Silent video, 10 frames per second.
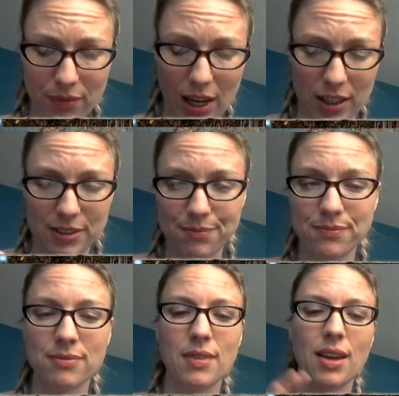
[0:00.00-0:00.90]
I don't know.
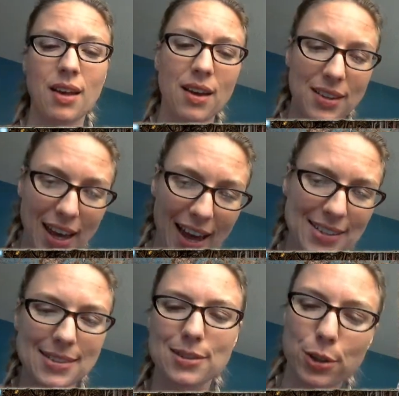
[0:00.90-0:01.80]

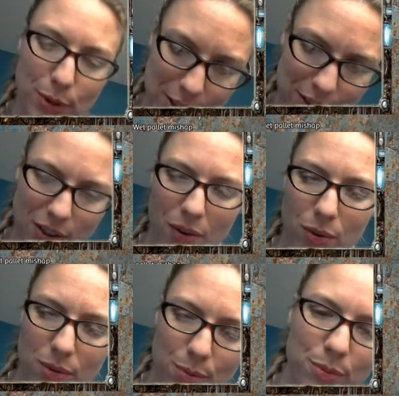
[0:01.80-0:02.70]
Yes, to each his own.